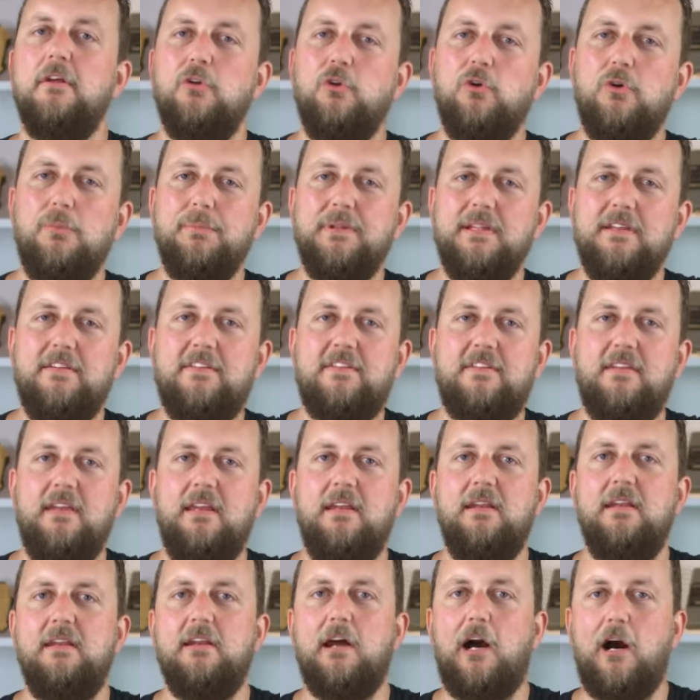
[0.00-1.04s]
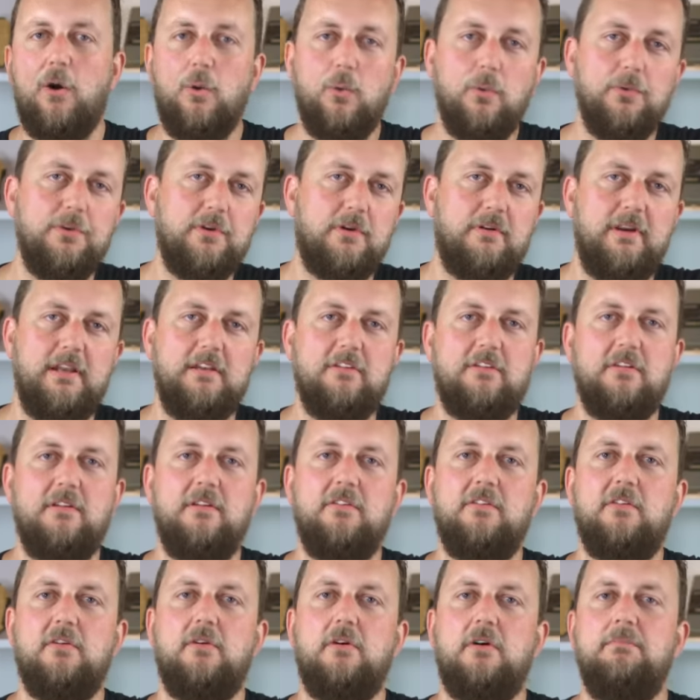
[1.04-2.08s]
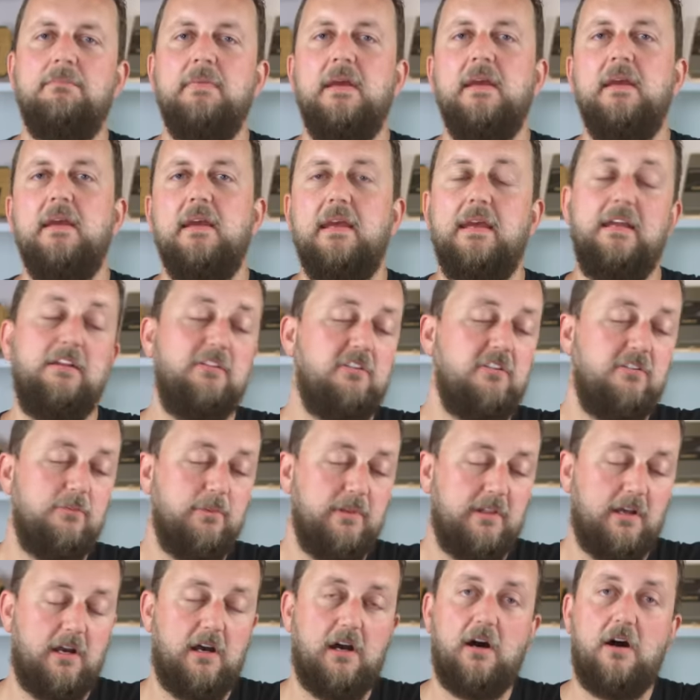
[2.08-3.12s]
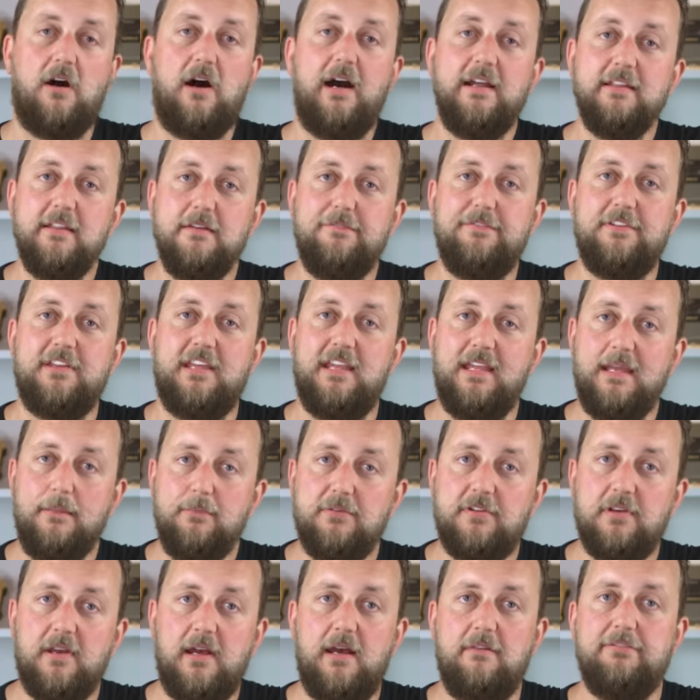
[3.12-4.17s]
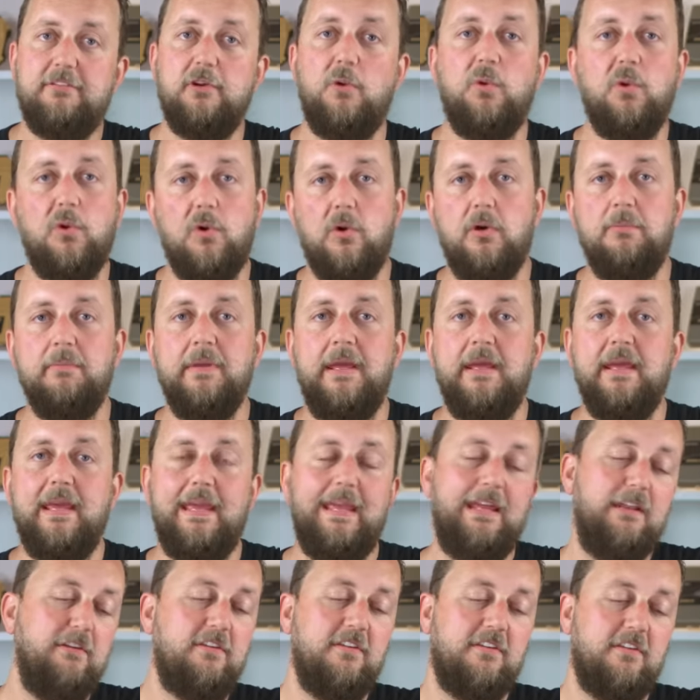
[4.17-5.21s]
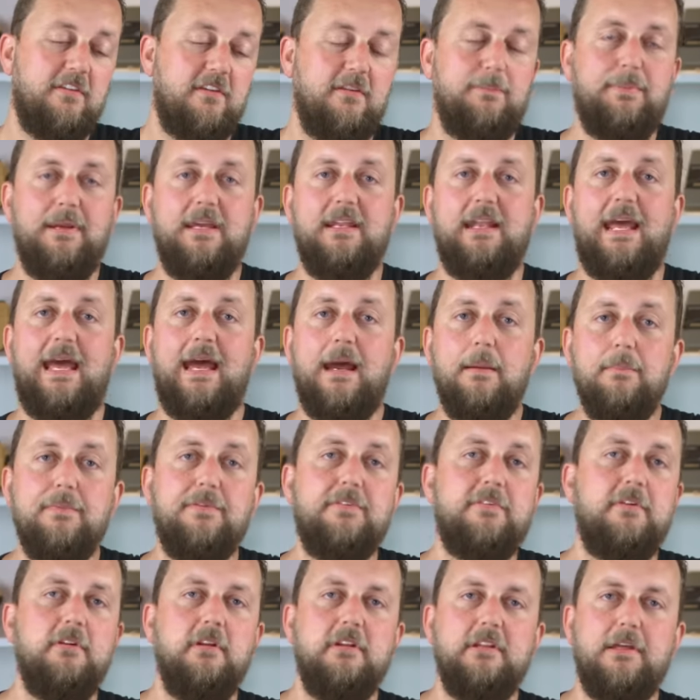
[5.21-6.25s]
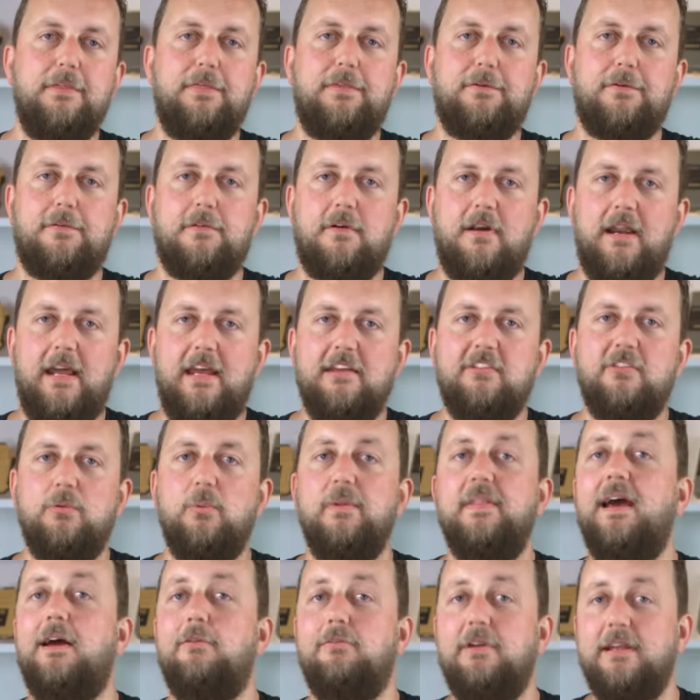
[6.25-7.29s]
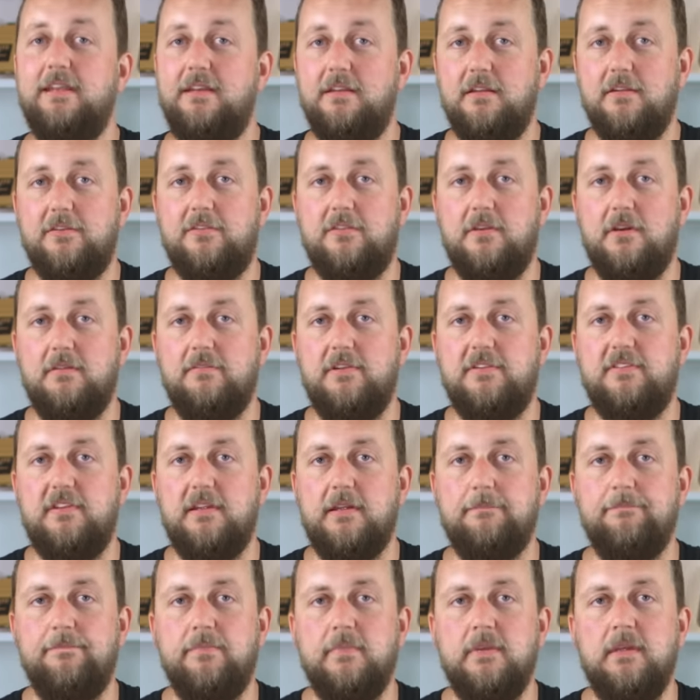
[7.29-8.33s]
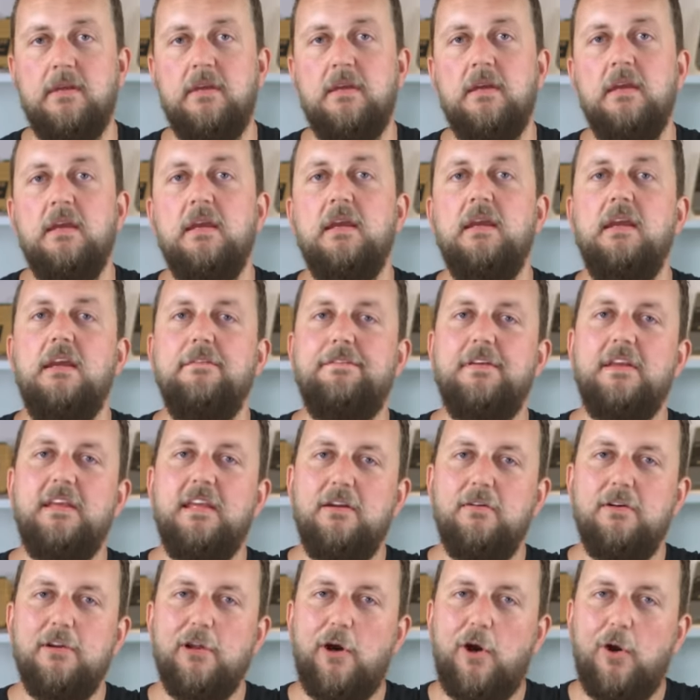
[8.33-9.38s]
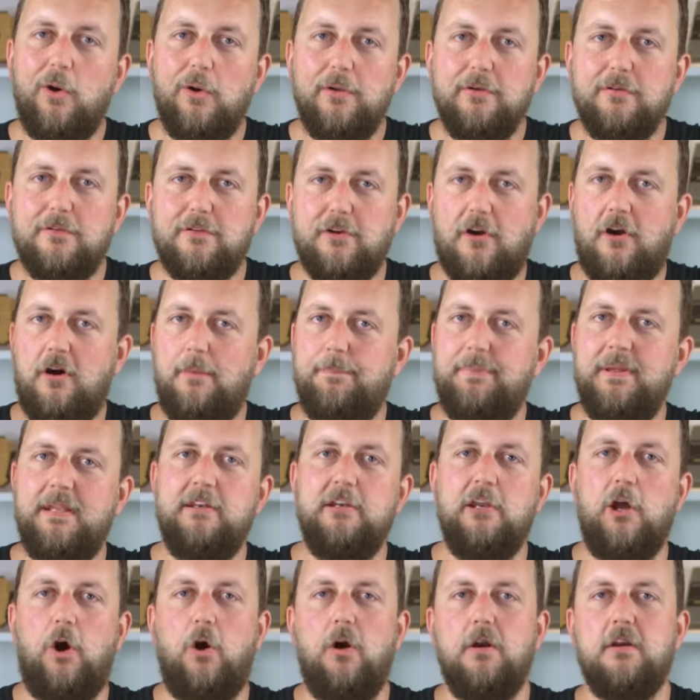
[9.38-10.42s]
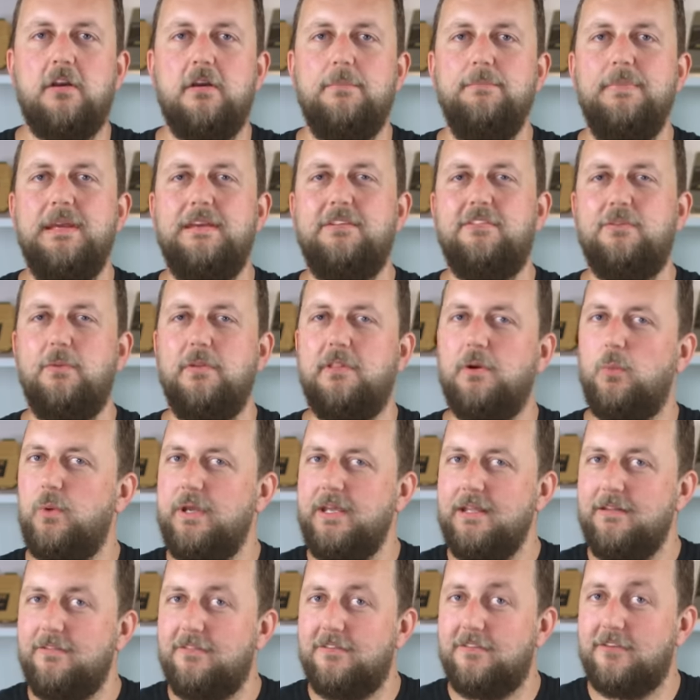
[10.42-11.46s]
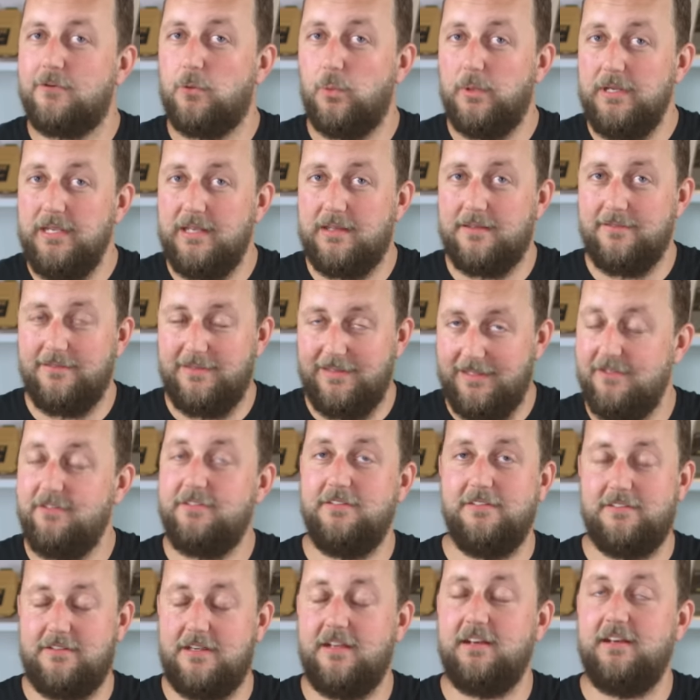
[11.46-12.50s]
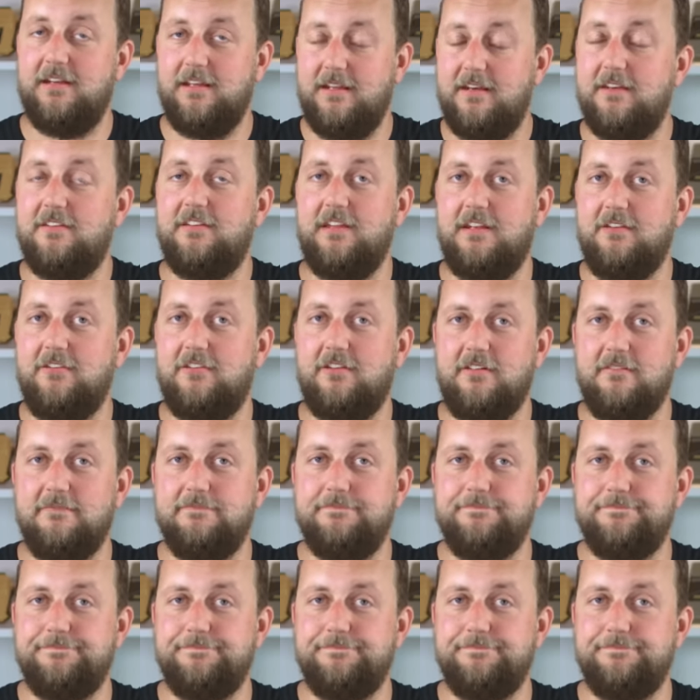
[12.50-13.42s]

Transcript: normally seen in older engines or engines with a high lift camshaft or engines that have been absolutely thrashed without regular servicing. If you hear an odd top-end knock mixed with a weird squeak, the engine's going to need attention.